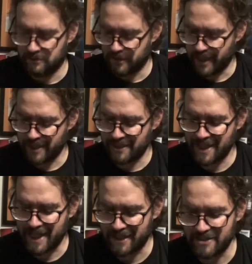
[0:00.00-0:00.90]
And
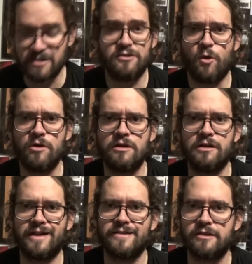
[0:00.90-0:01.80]
again, is this horror?
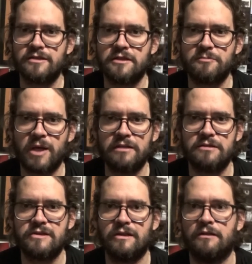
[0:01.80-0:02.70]
Is this
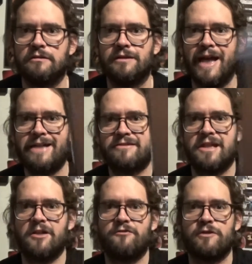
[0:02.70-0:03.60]
suspense? Ask
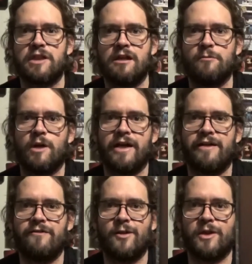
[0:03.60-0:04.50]
Terror for Tom. I
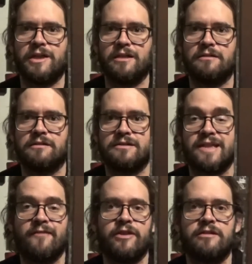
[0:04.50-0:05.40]
have no idea.
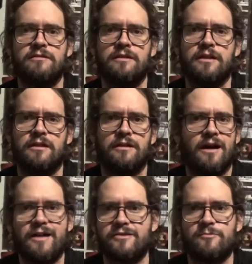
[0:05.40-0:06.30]
Seven.
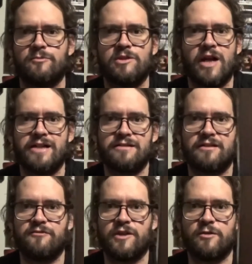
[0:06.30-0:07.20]
Awesome
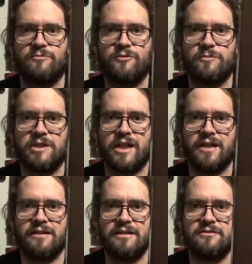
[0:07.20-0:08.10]
classic film from the
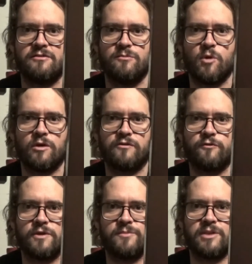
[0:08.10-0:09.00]
90s. Morgan
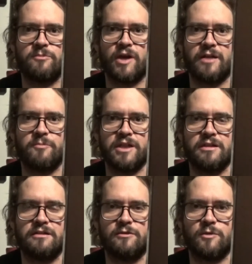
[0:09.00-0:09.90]
Freeman, Brad
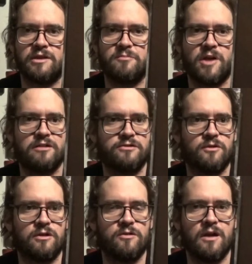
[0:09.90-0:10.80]
Pitt, Gwyneth
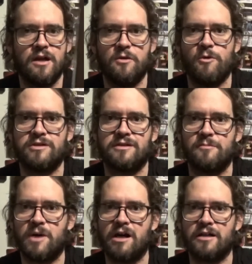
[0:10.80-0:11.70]
Paltrow. What's in the
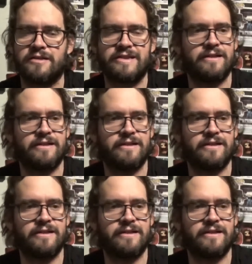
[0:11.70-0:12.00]
Box?